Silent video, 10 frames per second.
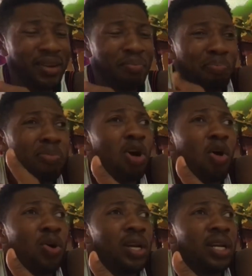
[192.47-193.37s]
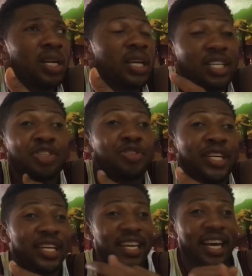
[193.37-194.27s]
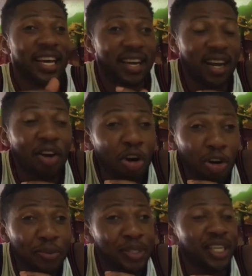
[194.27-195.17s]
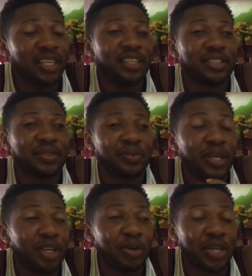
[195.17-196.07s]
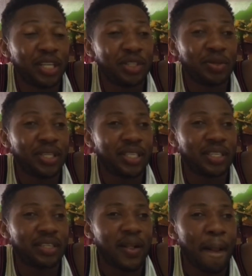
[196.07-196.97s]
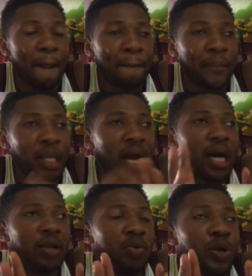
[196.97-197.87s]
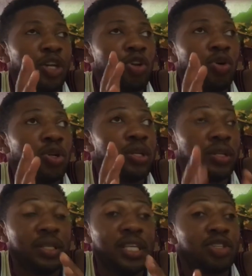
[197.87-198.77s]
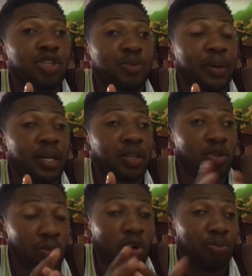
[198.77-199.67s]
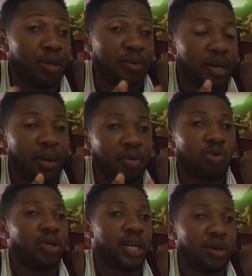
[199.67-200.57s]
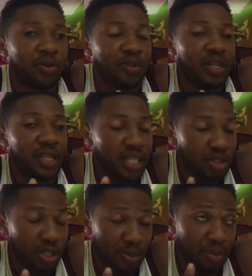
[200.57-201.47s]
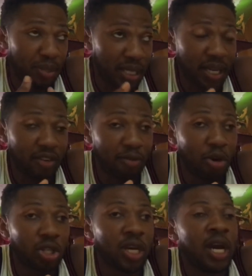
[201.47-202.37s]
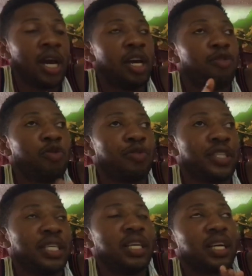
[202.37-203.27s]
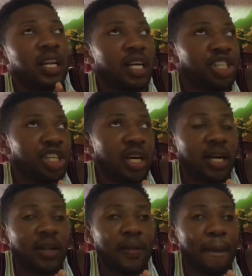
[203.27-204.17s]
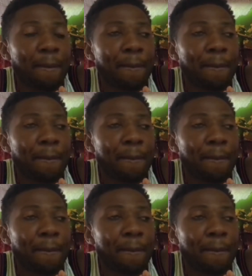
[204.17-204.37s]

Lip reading: Brown is really like a corruption, you know, when you look into it, you know. And with no disrespect to brown people, because I couldn't look for disrespect myself, but if we think logical,